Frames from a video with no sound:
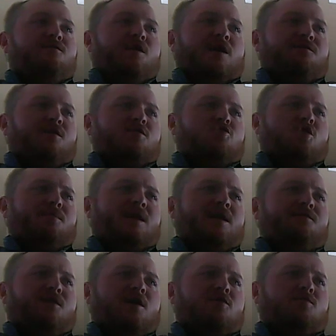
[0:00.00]
Frankfurt,
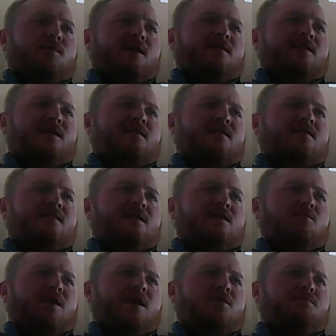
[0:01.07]
Germany. Volkswagen says it's
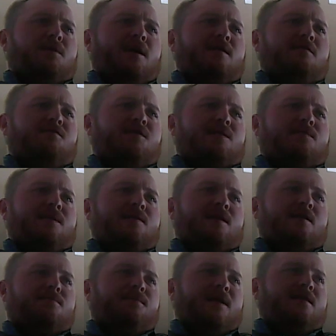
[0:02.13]
sticking with planned investments at
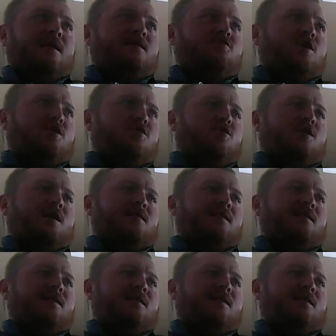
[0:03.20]
its plant in Chattanooga,